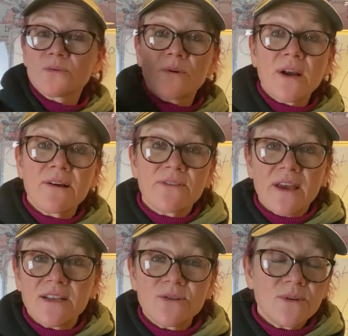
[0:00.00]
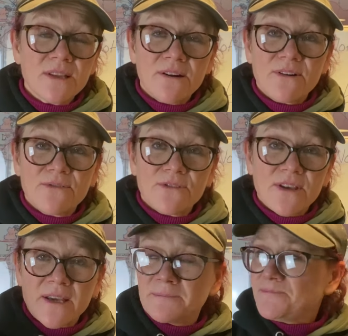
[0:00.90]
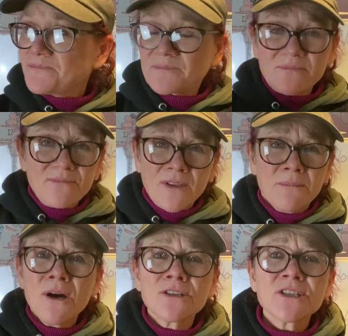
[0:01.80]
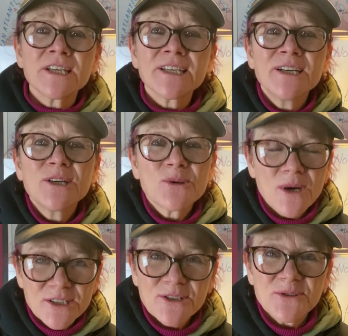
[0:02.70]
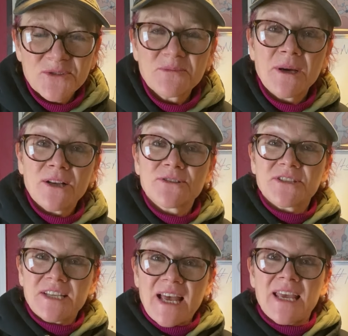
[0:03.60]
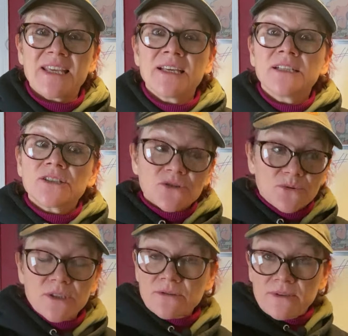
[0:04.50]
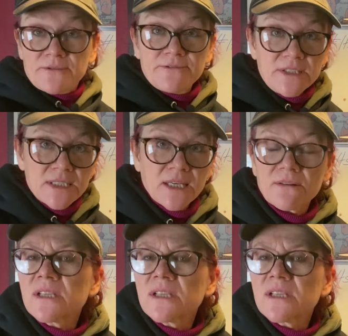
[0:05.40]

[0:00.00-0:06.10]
were out there doing their own thing marching quite a lot of miles a day sorting their own feet out.